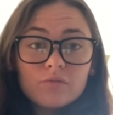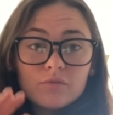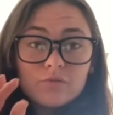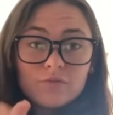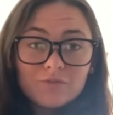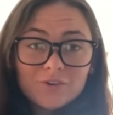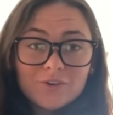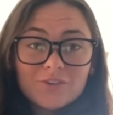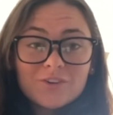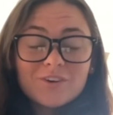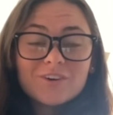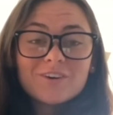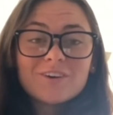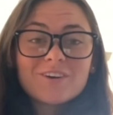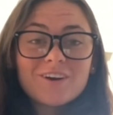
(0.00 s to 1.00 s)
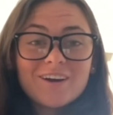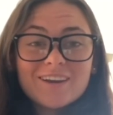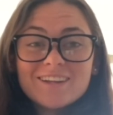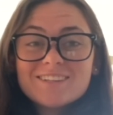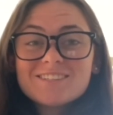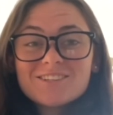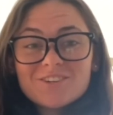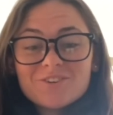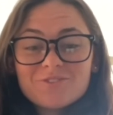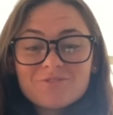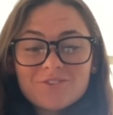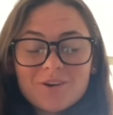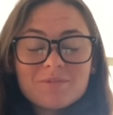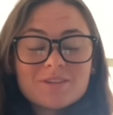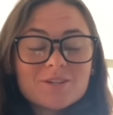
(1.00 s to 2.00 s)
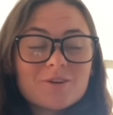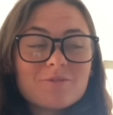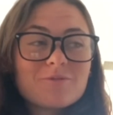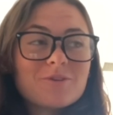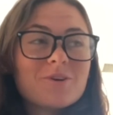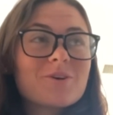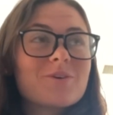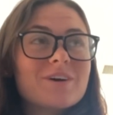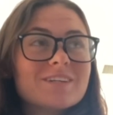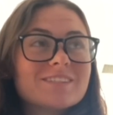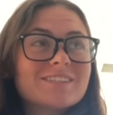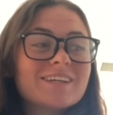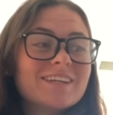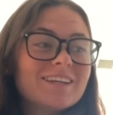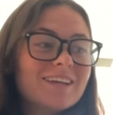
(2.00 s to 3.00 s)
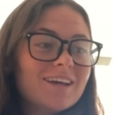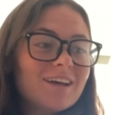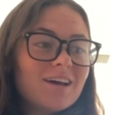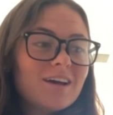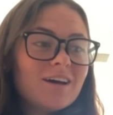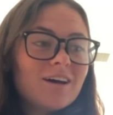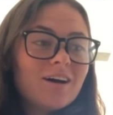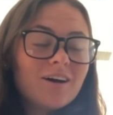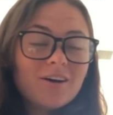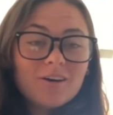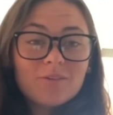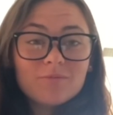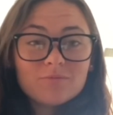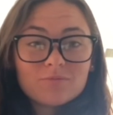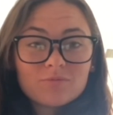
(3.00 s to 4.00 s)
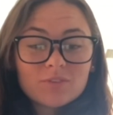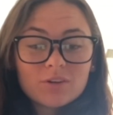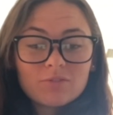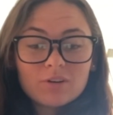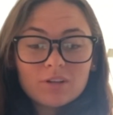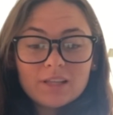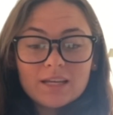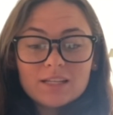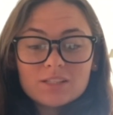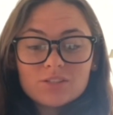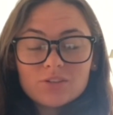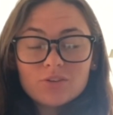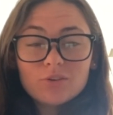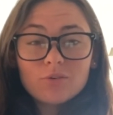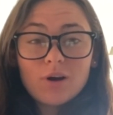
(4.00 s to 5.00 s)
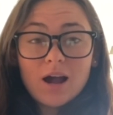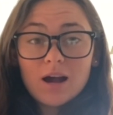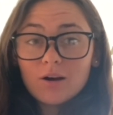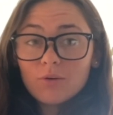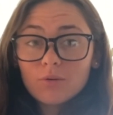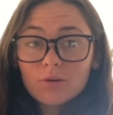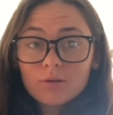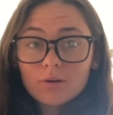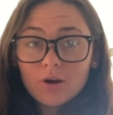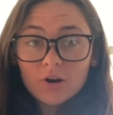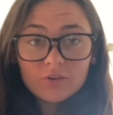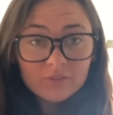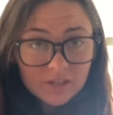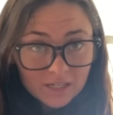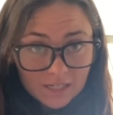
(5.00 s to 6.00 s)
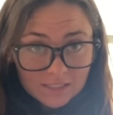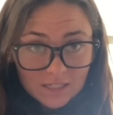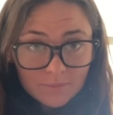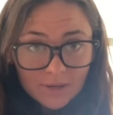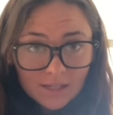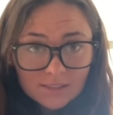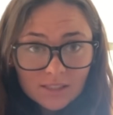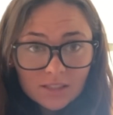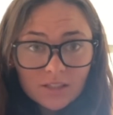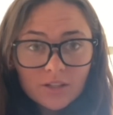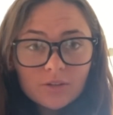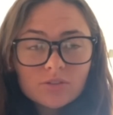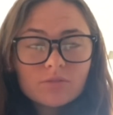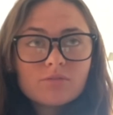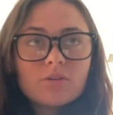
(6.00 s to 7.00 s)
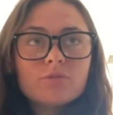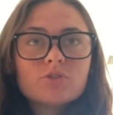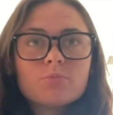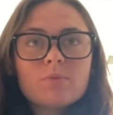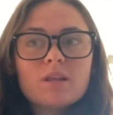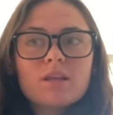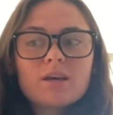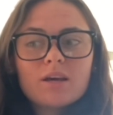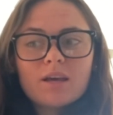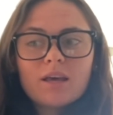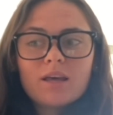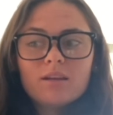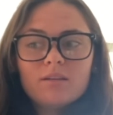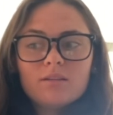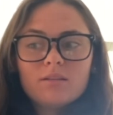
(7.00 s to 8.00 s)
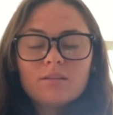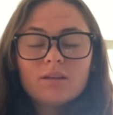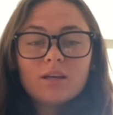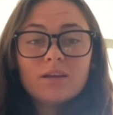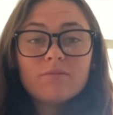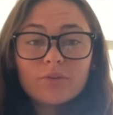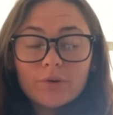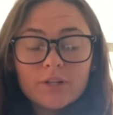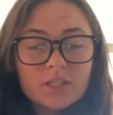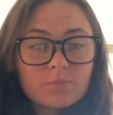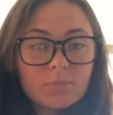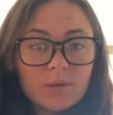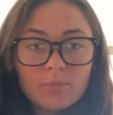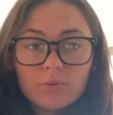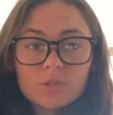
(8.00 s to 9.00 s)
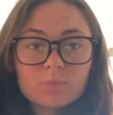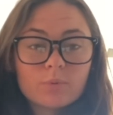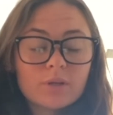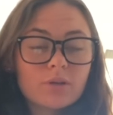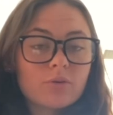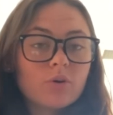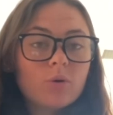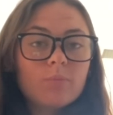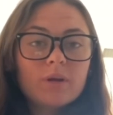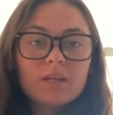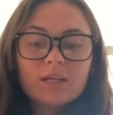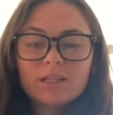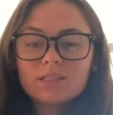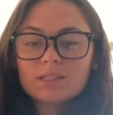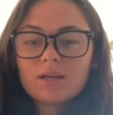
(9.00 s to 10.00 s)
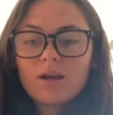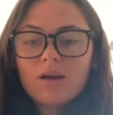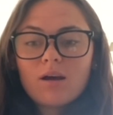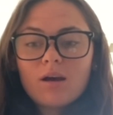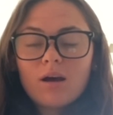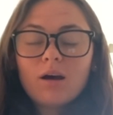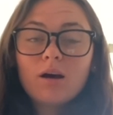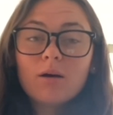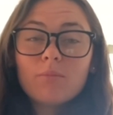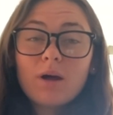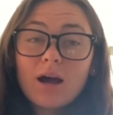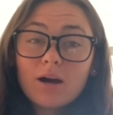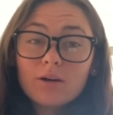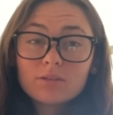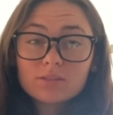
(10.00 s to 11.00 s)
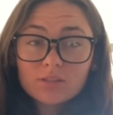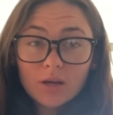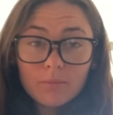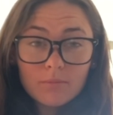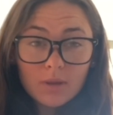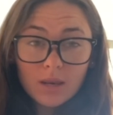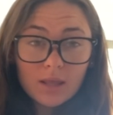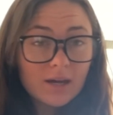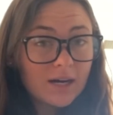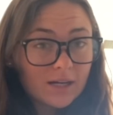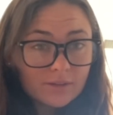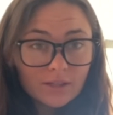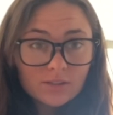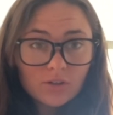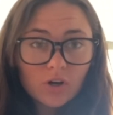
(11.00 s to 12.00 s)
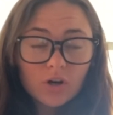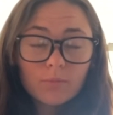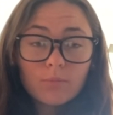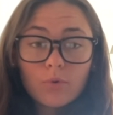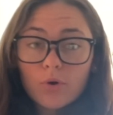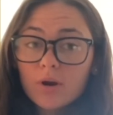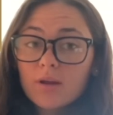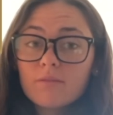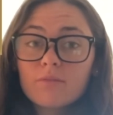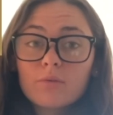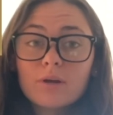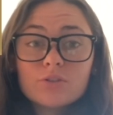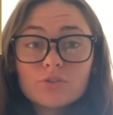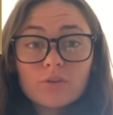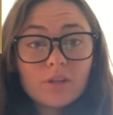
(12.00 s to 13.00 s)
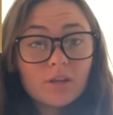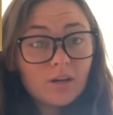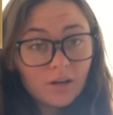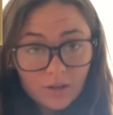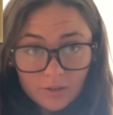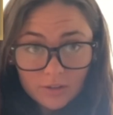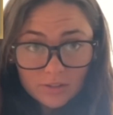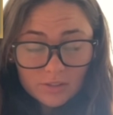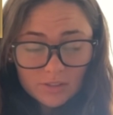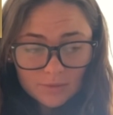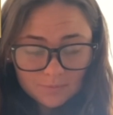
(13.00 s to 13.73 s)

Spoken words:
further gone into from this overall question relate to how COVID has impacted the use of social media and influenced people's political opinions, how some media outlets are more influential than others,